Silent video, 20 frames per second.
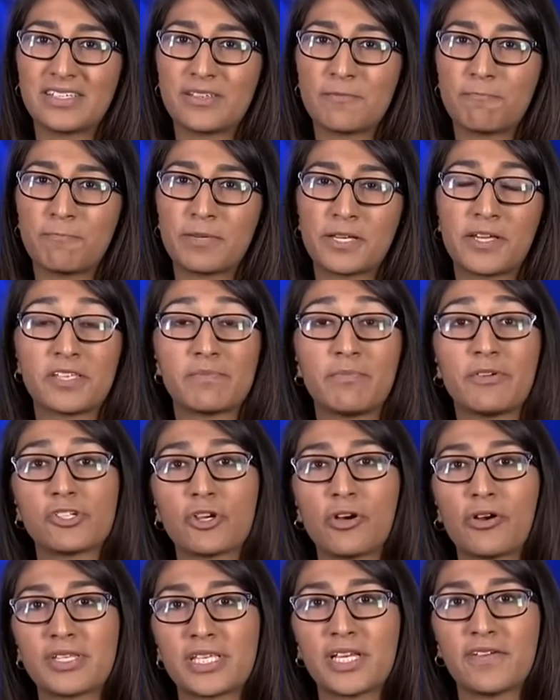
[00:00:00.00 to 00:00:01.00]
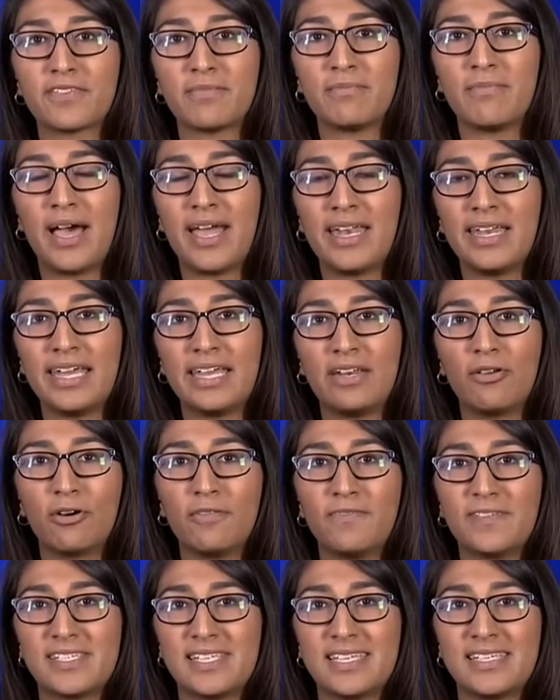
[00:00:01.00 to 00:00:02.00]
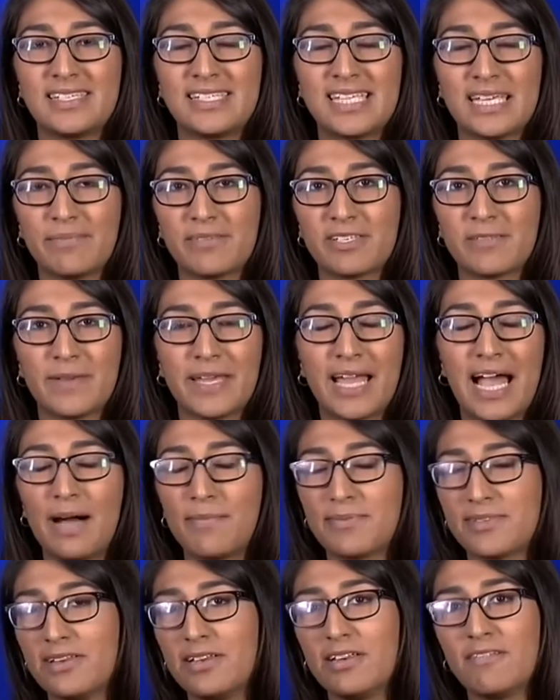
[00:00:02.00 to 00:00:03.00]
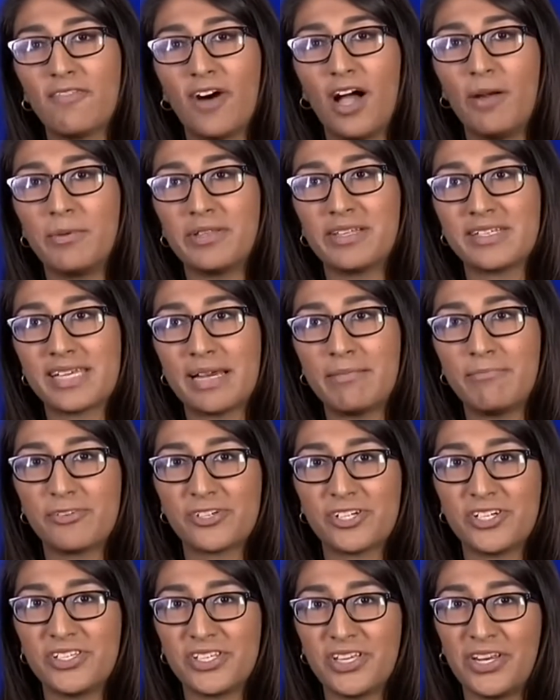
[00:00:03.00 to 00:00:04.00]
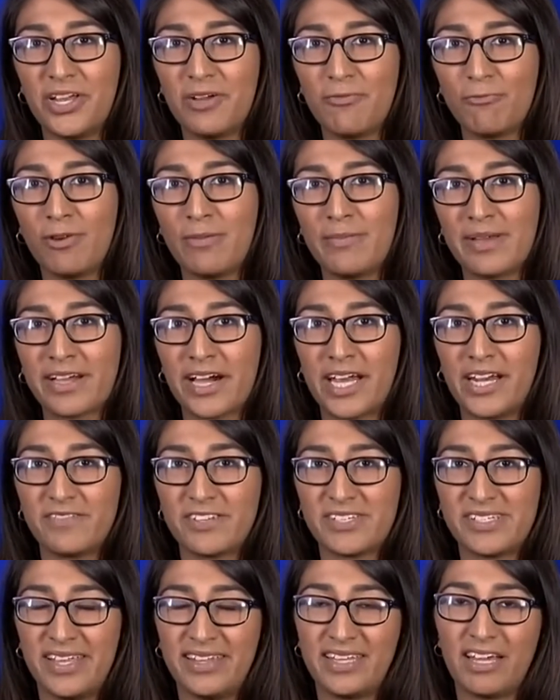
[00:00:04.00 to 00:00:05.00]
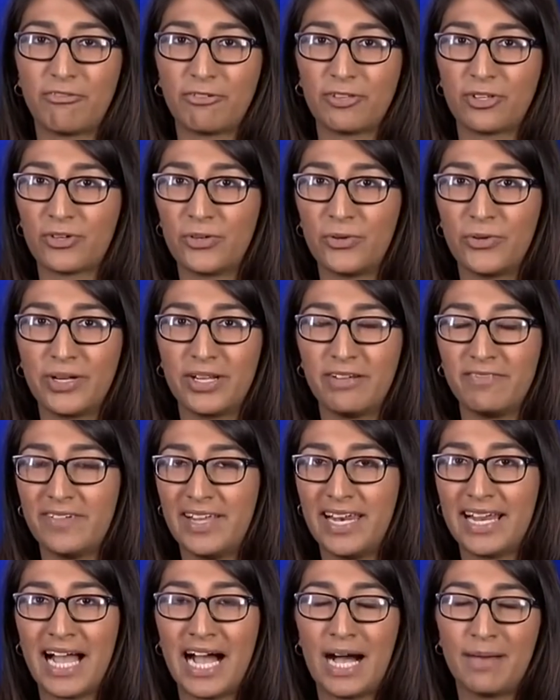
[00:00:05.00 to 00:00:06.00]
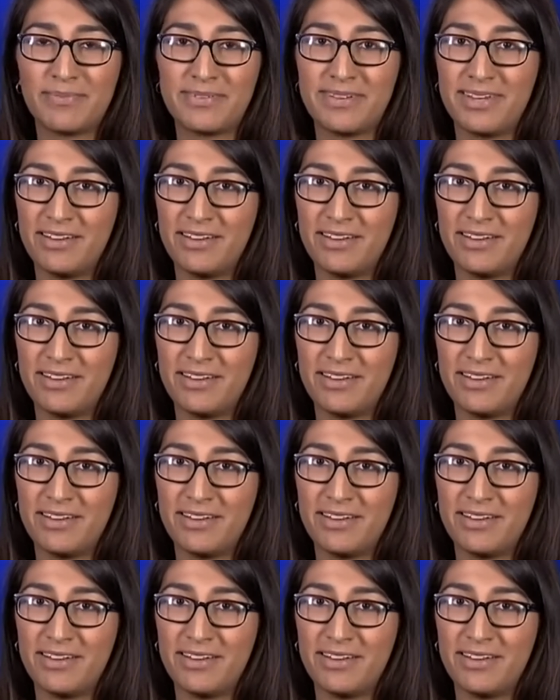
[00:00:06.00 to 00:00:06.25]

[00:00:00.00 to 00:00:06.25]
because majority of the men in offices seem to be absolutely fine with the temperatures, you know, women kind of just sit there on the corner feeling absolutely